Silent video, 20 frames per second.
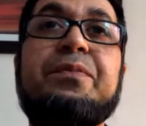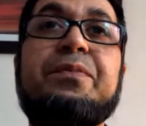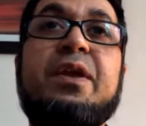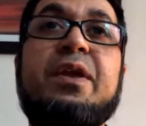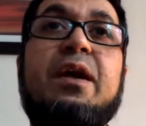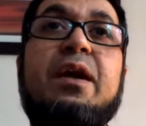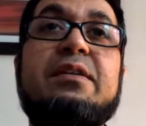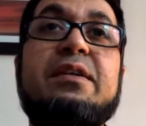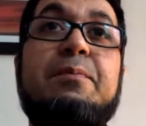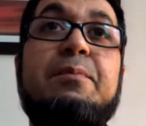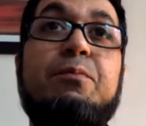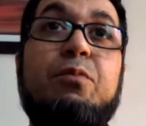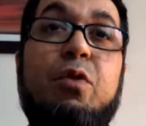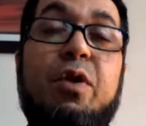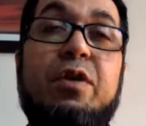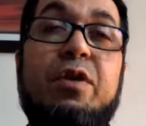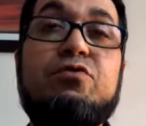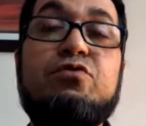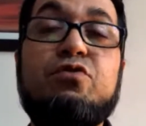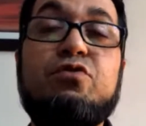and
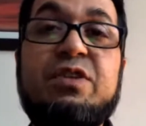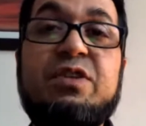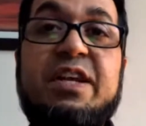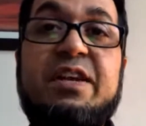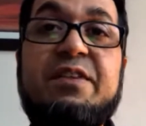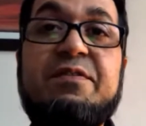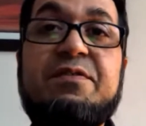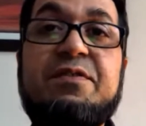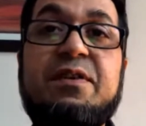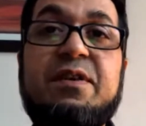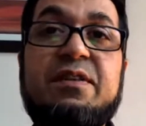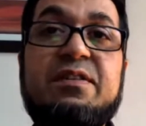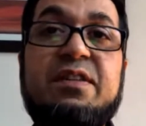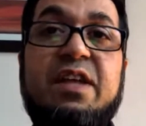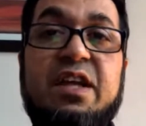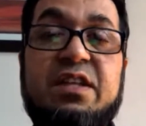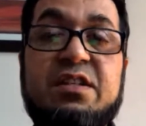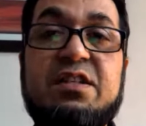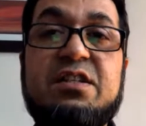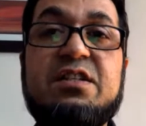employers should give
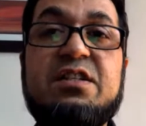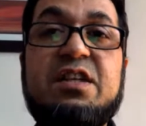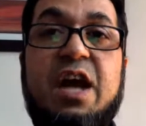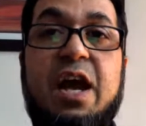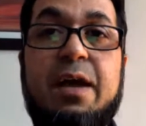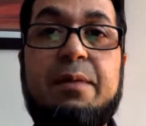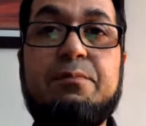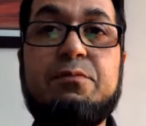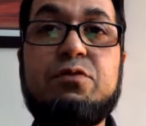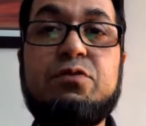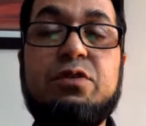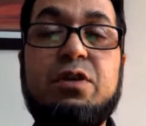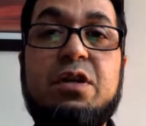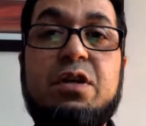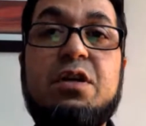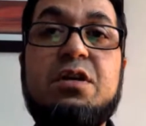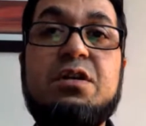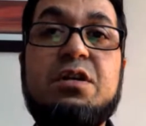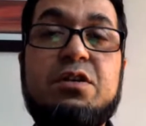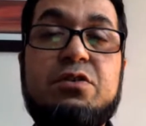certain time to
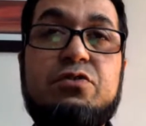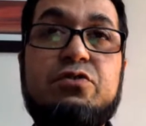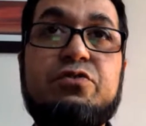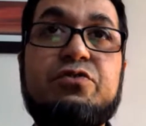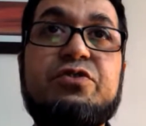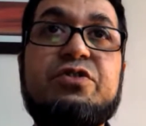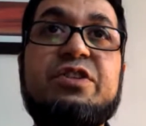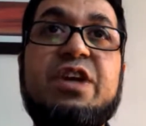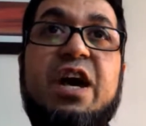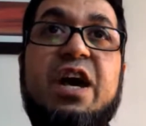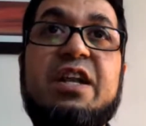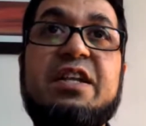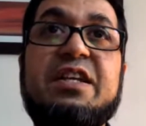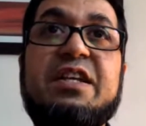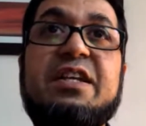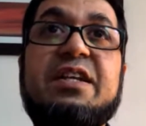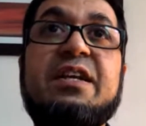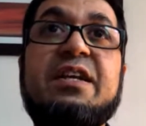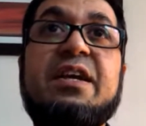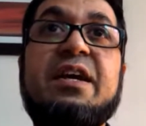the learner to
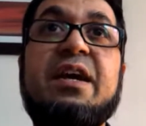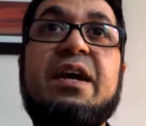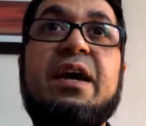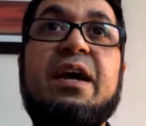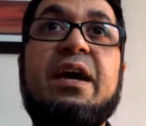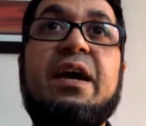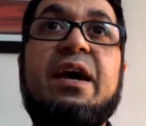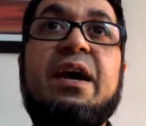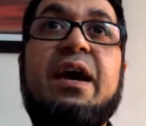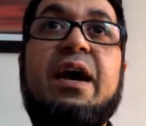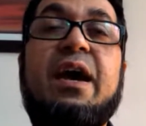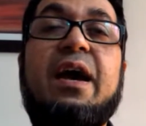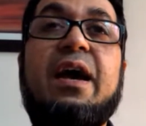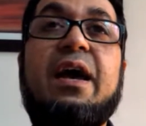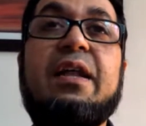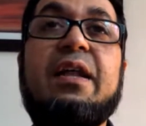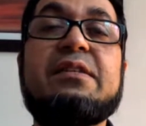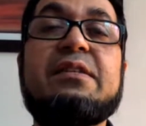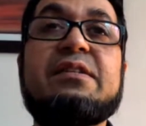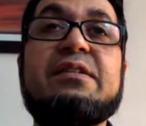study.
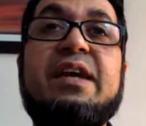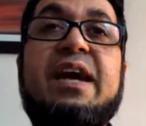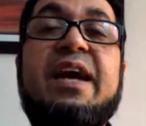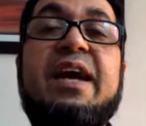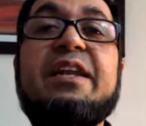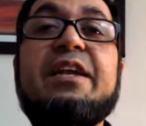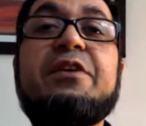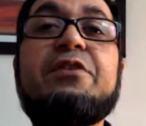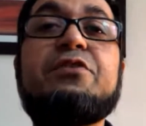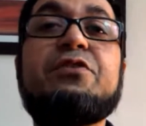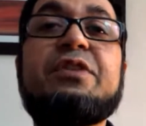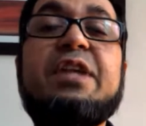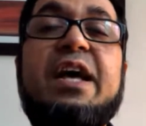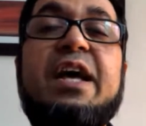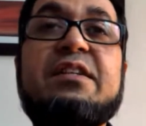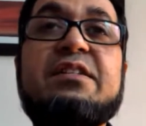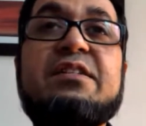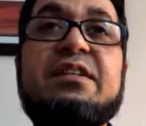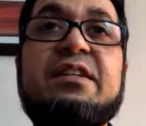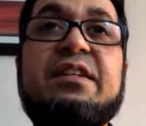And adding to
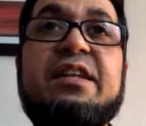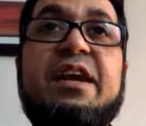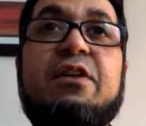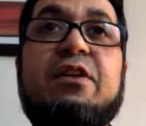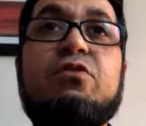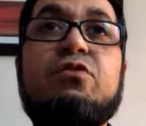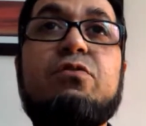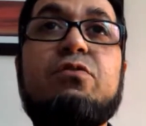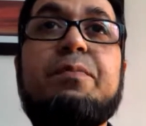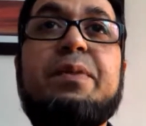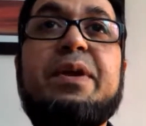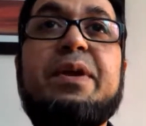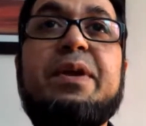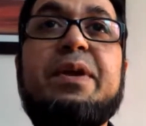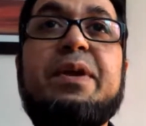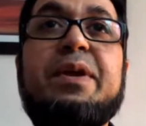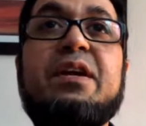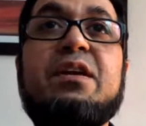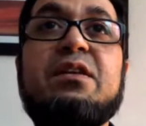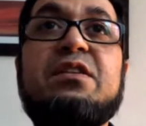that, there could be
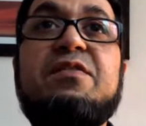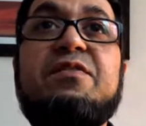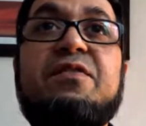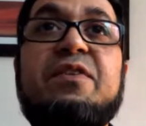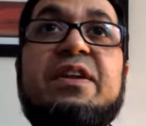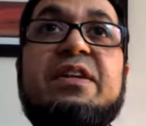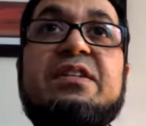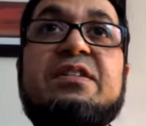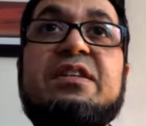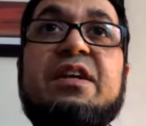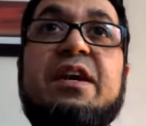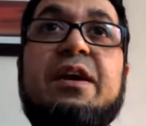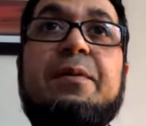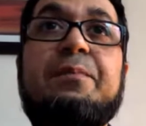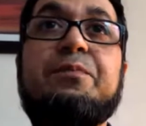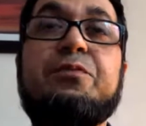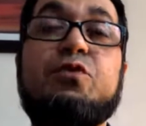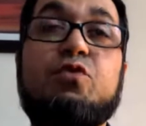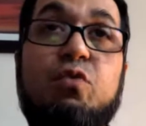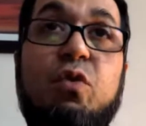different
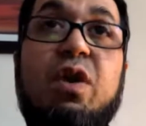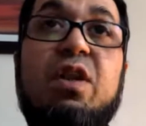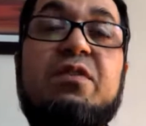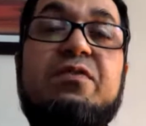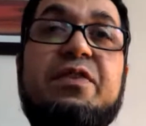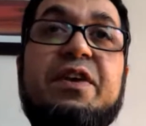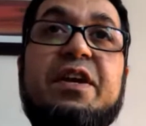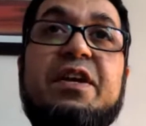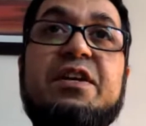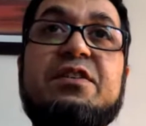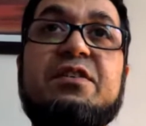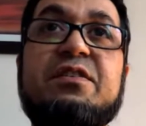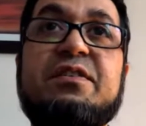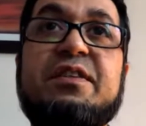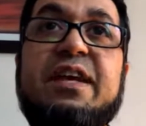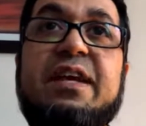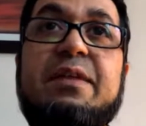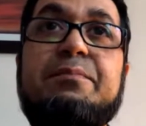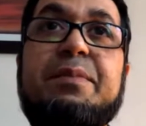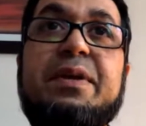qualifications
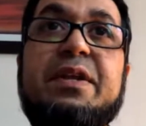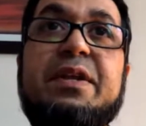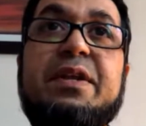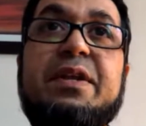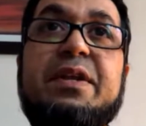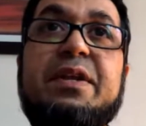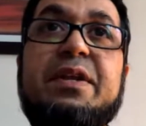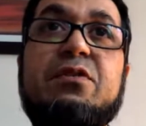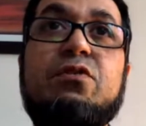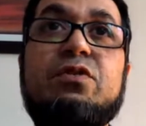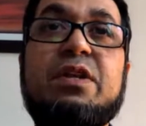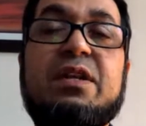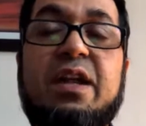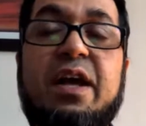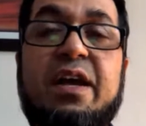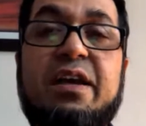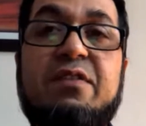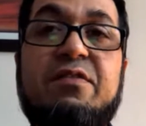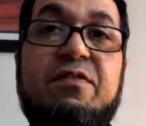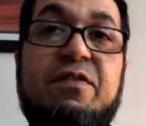can be included,
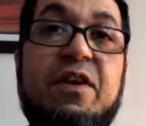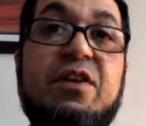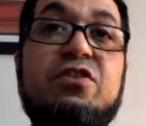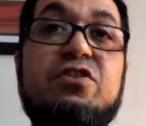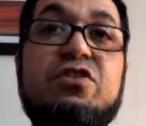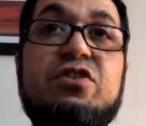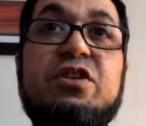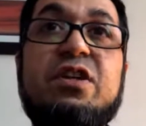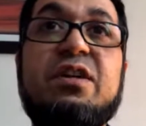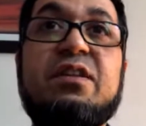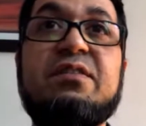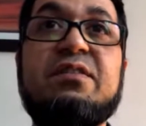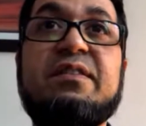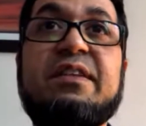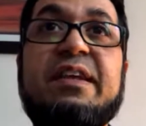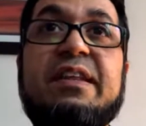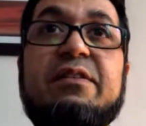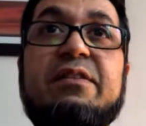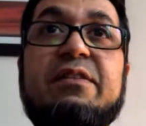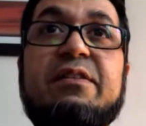like functional
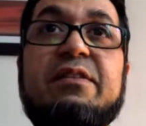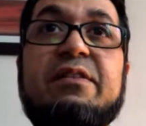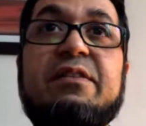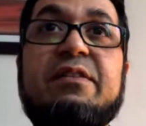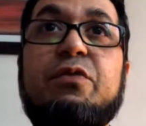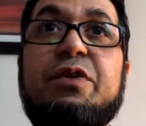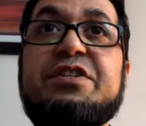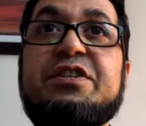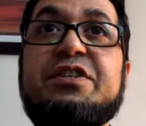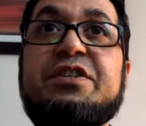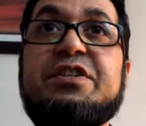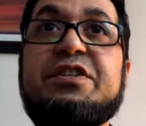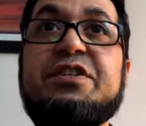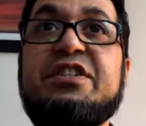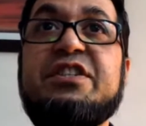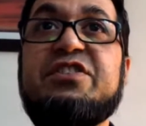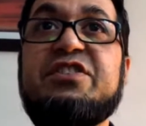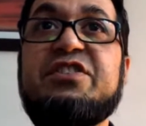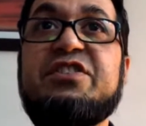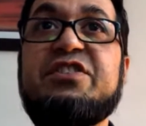skills, which
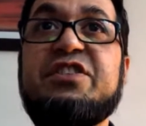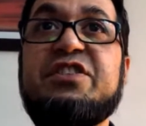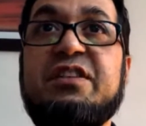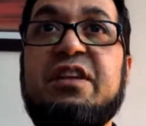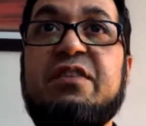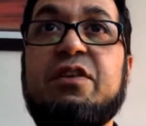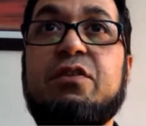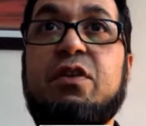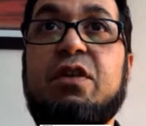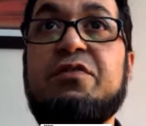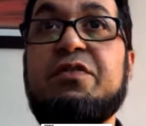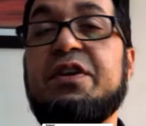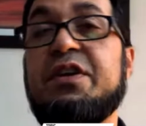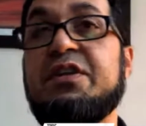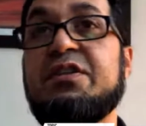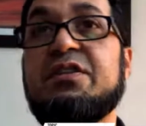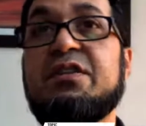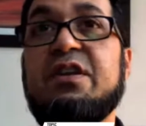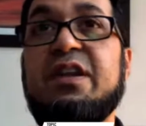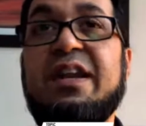GCSE level
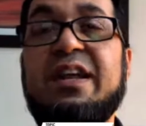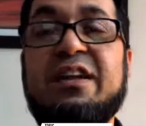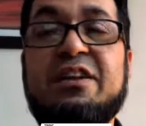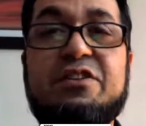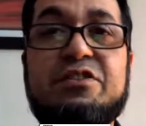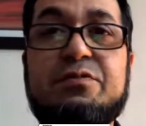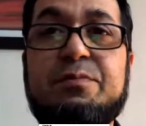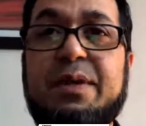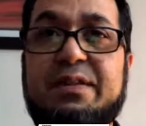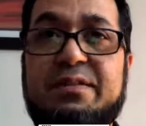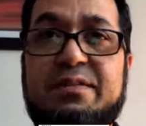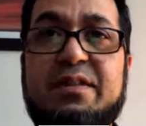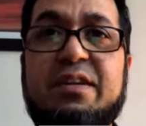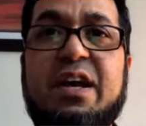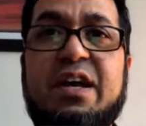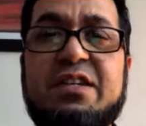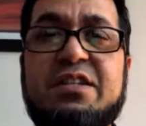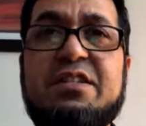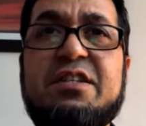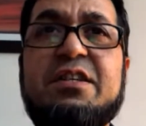qualification in English, Maths and
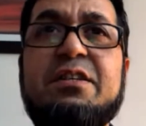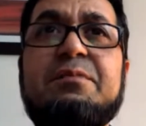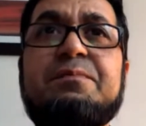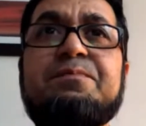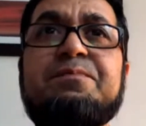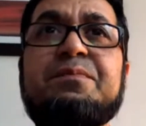IT,